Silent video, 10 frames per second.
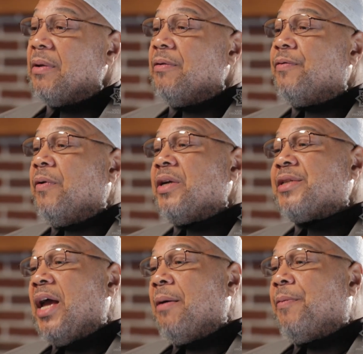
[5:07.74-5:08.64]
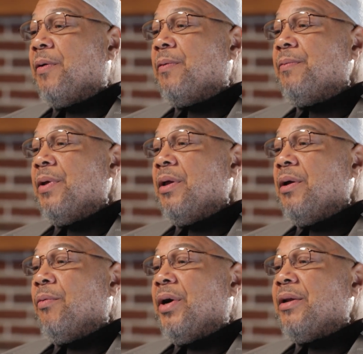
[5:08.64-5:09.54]
For example,
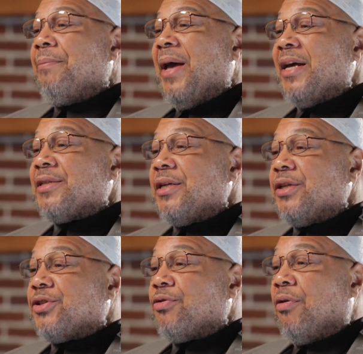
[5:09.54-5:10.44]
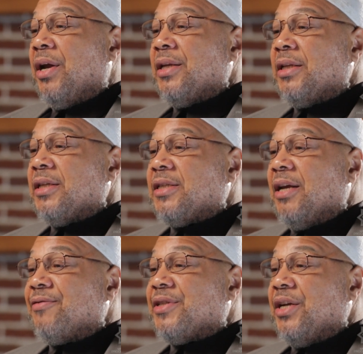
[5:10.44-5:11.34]
one Abbasid historian in the
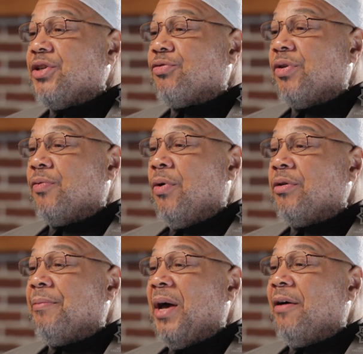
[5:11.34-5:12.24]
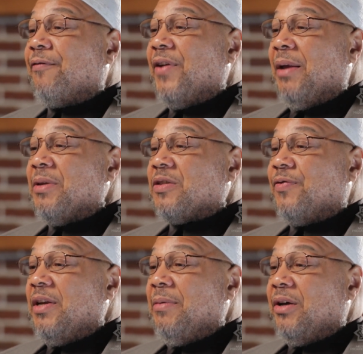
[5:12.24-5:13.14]
10th century wrote about famous
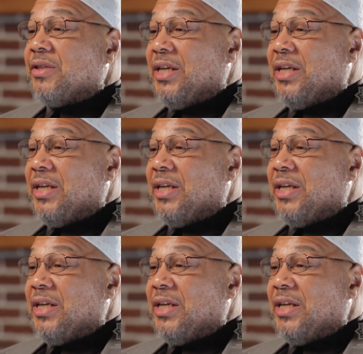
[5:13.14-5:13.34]
female